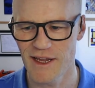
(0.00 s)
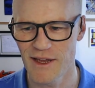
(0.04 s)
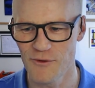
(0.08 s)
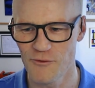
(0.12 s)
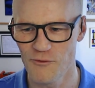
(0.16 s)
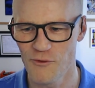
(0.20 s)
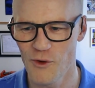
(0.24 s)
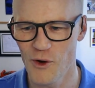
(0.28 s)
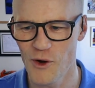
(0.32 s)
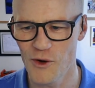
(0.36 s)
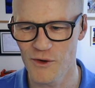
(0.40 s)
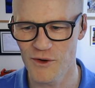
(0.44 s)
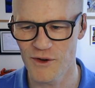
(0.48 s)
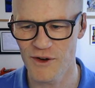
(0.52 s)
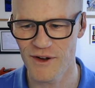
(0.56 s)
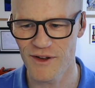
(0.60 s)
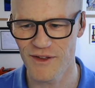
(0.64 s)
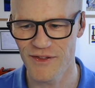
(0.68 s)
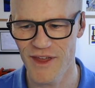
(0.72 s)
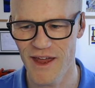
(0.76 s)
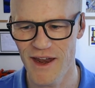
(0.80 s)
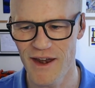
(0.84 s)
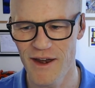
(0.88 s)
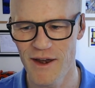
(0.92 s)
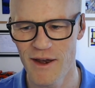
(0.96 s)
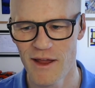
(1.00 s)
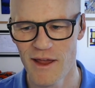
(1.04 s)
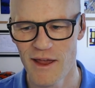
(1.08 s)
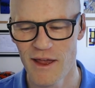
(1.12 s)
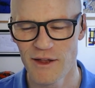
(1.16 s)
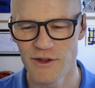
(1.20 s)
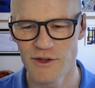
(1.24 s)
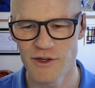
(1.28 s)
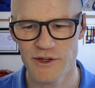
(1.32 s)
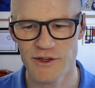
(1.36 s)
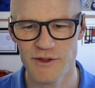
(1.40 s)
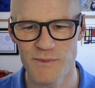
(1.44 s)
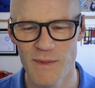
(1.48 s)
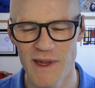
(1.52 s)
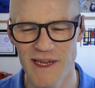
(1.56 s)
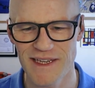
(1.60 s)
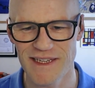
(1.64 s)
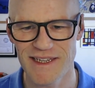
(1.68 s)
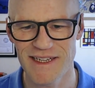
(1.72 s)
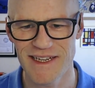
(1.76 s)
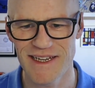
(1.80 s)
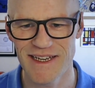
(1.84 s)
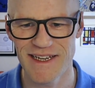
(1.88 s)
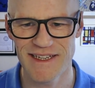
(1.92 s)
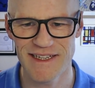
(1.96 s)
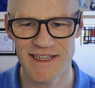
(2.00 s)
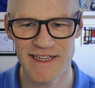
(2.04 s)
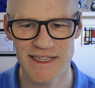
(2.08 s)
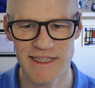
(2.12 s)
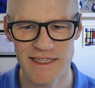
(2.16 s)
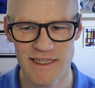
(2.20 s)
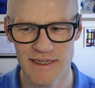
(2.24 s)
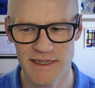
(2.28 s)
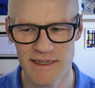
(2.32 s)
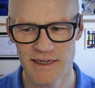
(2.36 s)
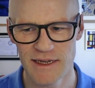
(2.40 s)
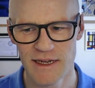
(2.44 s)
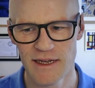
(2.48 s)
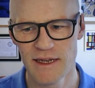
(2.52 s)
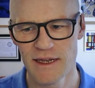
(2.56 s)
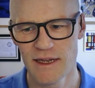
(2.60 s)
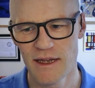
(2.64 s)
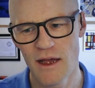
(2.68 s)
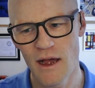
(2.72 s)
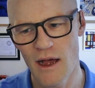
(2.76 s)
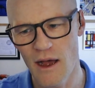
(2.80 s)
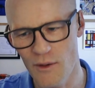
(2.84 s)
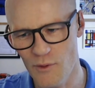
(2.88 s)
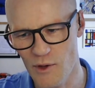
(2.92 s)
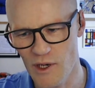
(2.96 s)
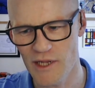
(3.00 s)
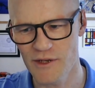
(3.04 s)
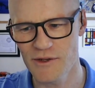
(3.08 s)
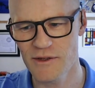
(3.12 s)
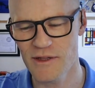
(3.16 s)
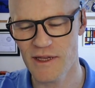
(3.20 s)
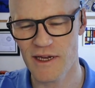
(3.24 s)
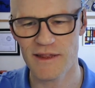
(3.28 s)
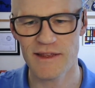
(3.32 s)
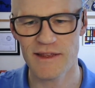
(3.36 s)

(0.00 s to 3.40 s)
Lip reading: it wrong then just makes it easy to, well, I'll do that